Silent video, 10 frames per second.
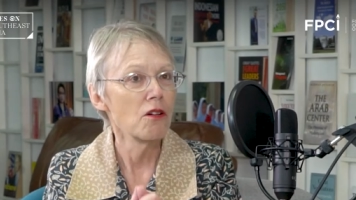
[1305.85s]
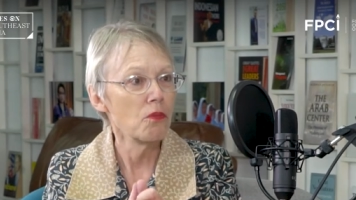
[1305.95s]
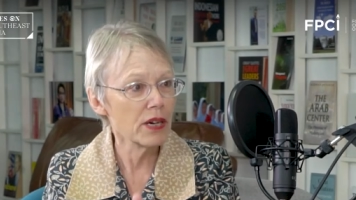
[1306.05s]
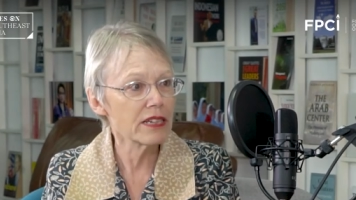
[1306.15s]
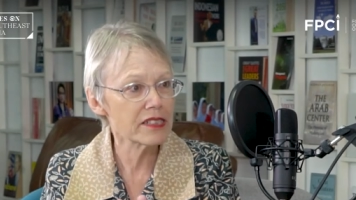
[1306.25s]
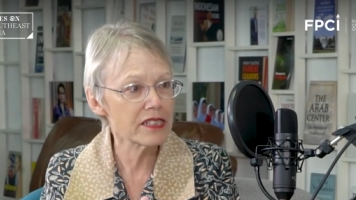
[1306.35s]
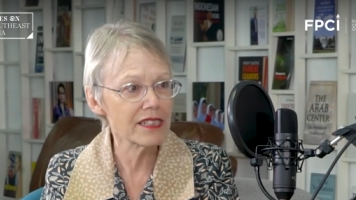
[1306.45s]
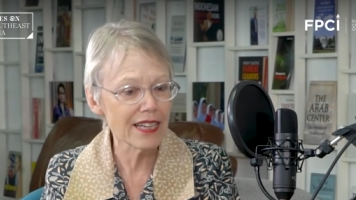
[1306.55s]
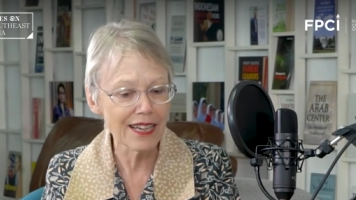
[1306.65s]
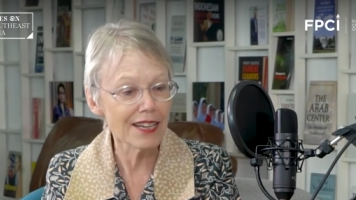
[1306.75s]
we're
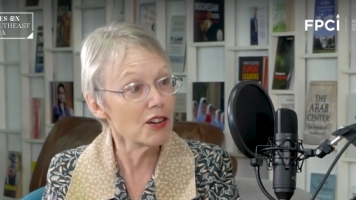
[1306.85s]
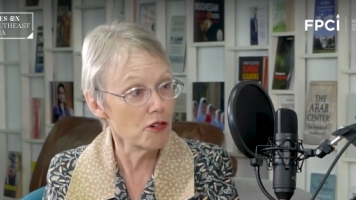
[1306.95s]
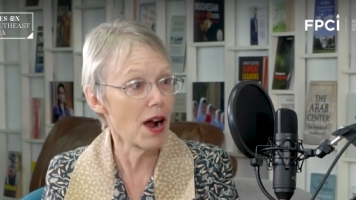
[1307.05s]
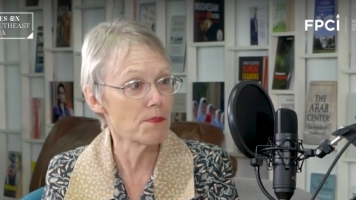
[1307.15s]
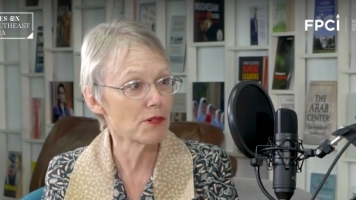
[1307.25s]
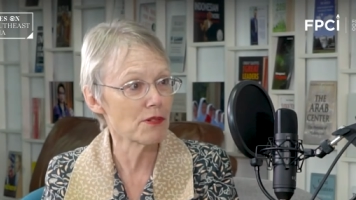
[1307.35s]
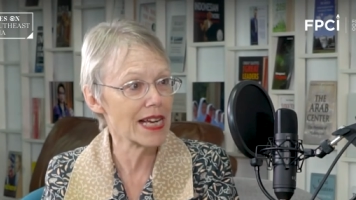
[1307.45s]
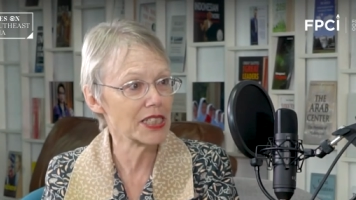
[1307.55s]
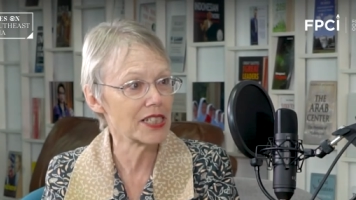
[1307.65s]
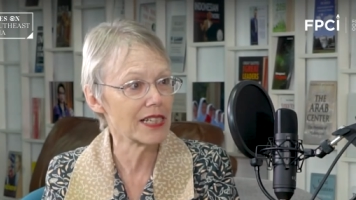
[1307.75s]
seeing
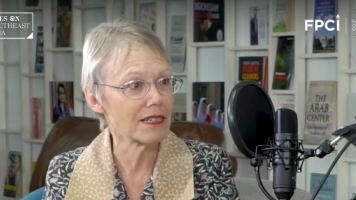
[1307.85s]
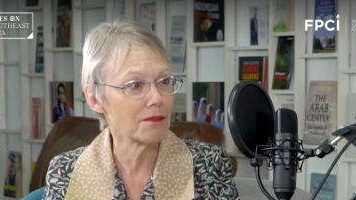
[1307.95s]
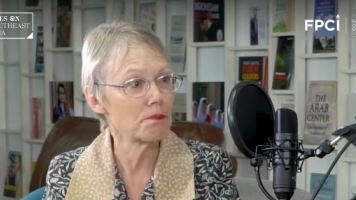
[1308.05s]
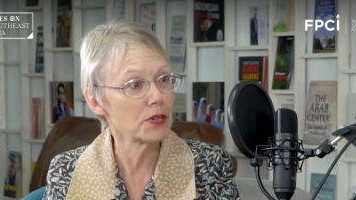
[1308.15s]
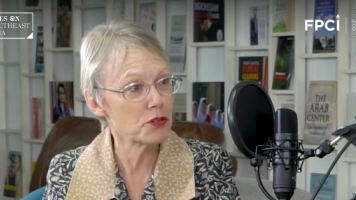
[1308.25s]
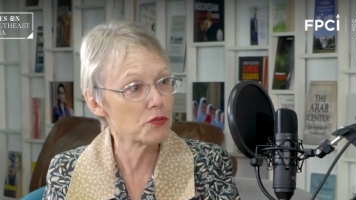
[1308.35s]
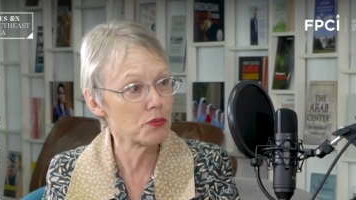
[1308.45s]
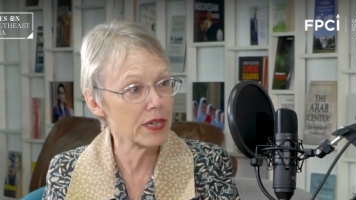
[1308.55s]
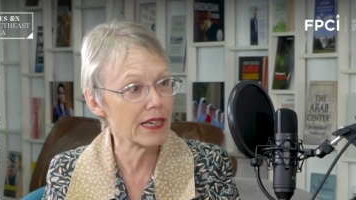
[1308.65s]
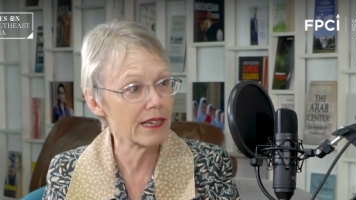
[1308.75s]
cooperation
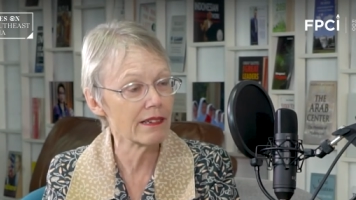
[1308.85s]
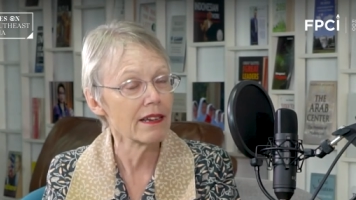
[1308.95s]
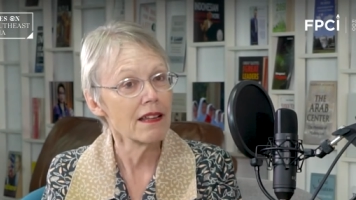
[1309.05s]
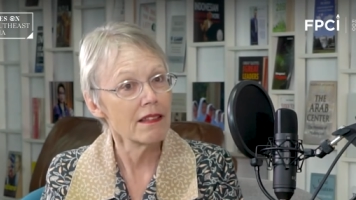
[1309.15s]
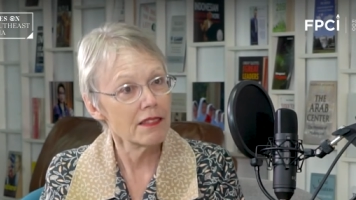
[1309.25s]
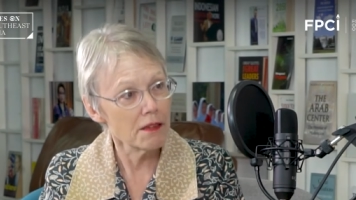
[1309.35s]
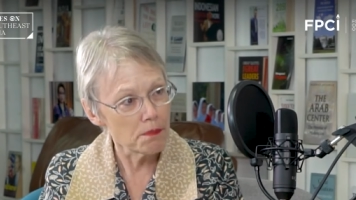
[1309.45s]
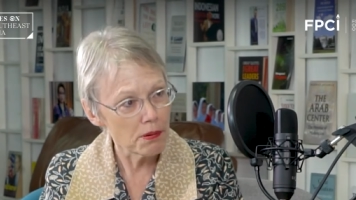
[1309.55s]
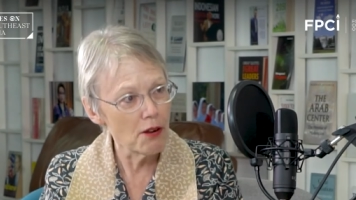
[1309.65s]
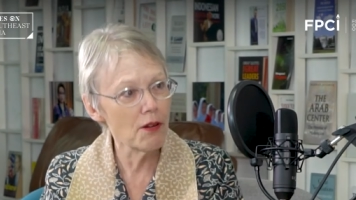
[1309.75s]
between the
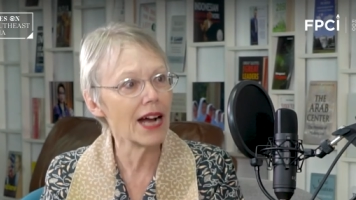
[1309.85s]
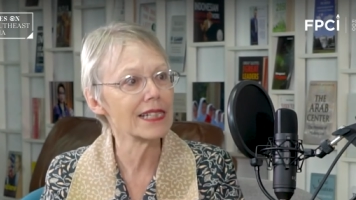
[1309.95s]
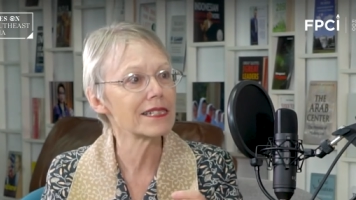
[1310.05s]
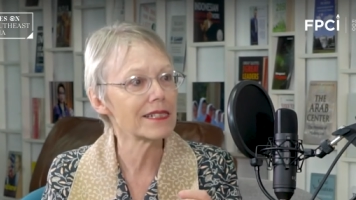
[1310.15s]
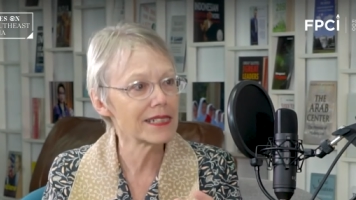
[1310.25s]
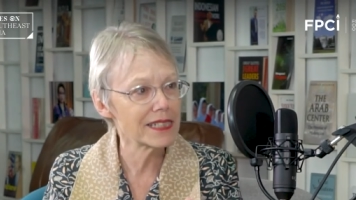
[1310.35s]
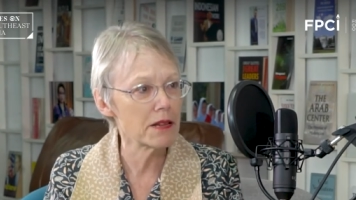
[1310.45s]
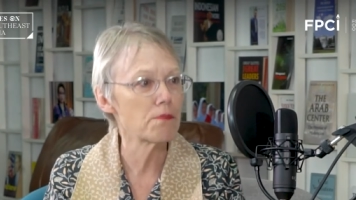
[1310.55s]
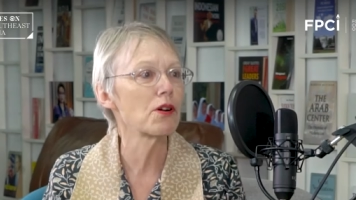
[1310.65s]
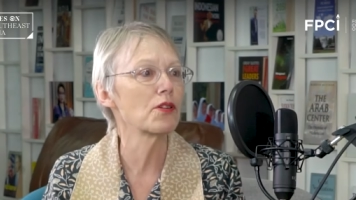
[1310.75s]
pro-ISIS and the
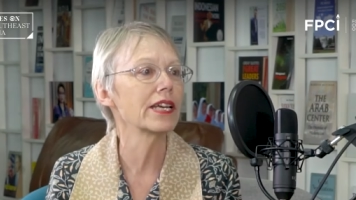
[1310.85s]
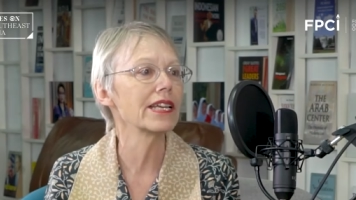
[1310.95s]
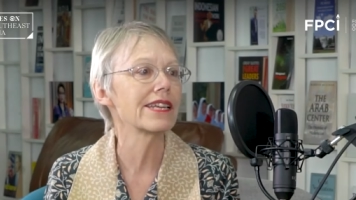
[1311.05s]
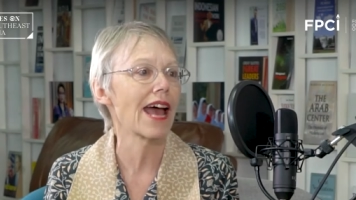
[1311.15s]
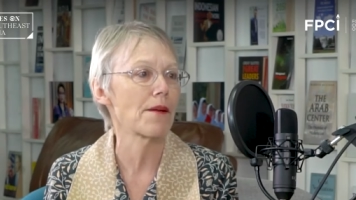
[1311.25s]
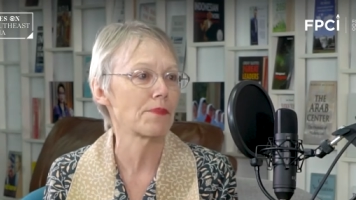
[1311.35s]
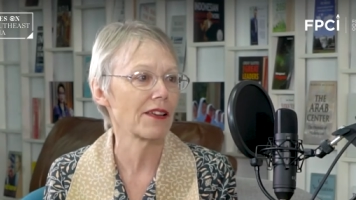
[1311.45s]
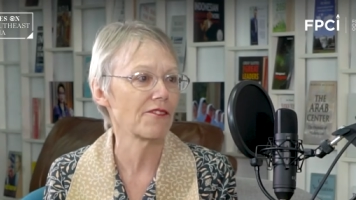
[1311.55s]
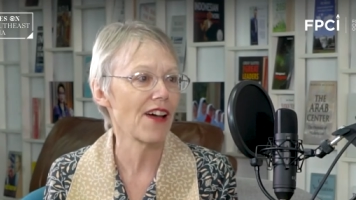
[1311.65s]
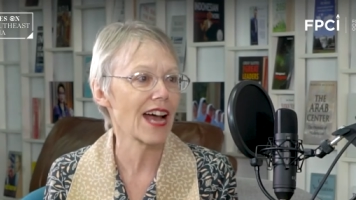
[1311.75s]

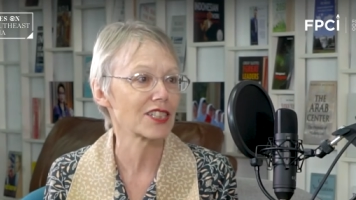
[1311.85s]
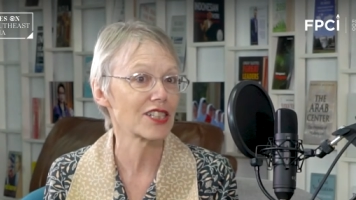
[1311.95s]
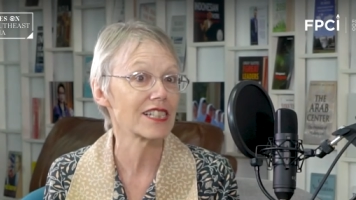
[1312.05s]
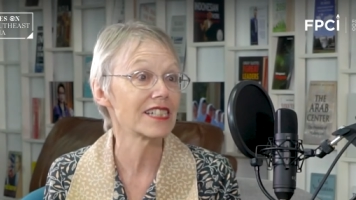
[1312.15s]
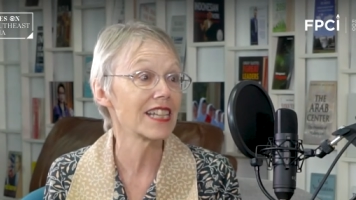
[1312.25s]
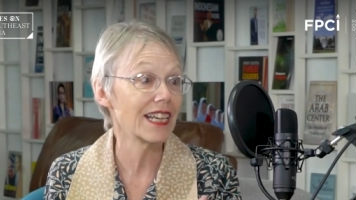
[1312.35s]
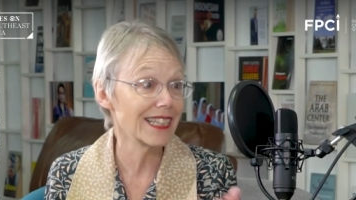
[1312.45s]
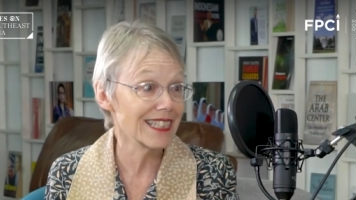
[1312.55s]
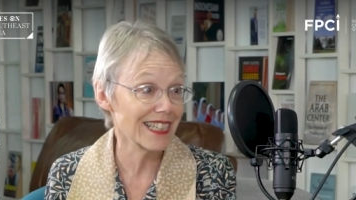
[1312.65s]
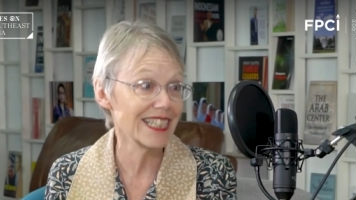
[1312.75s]
pro-kidnapping factions, and
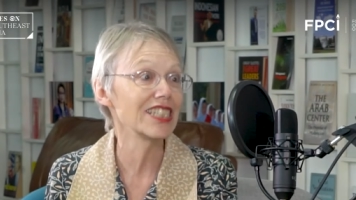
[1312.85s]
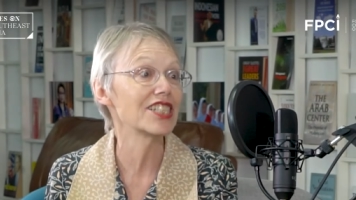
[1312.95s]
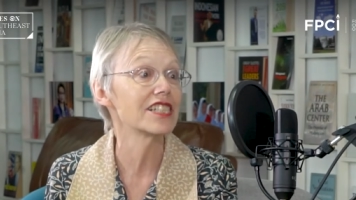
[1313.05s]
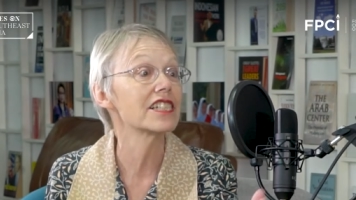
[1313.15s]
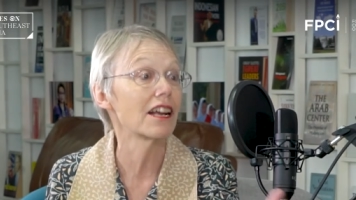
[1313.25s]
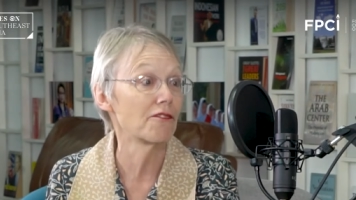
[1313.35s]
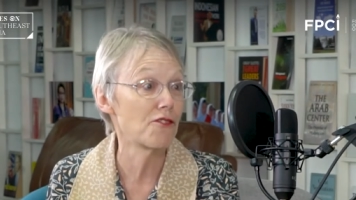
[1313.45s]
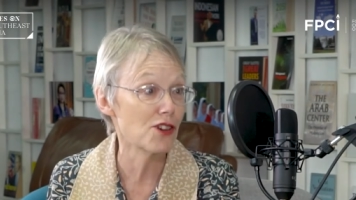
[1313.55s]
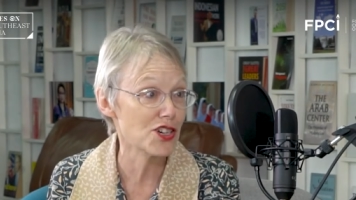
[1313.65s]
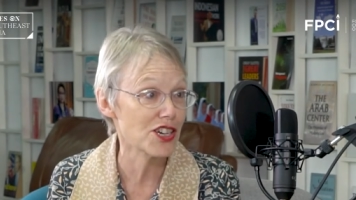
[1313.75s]
Indonesians,
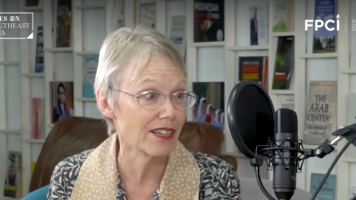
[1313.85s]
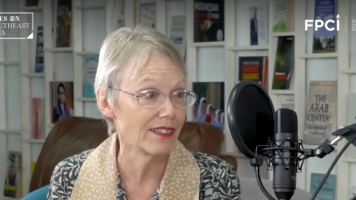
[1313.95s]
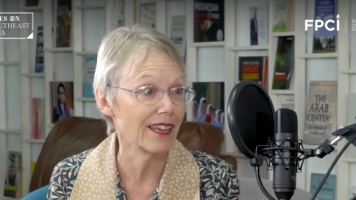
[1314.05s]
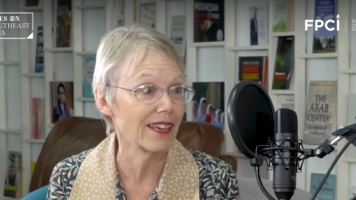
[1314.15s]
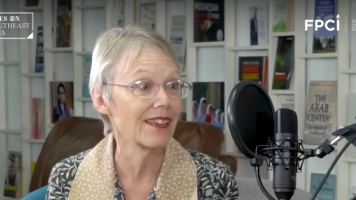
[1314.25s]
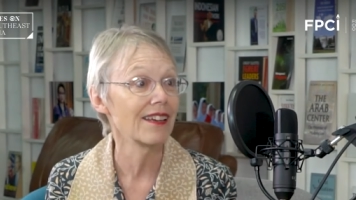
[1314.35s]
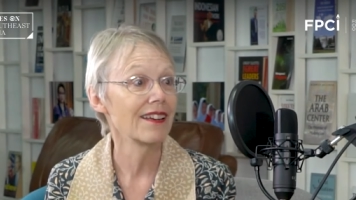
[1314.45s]
unfortunately,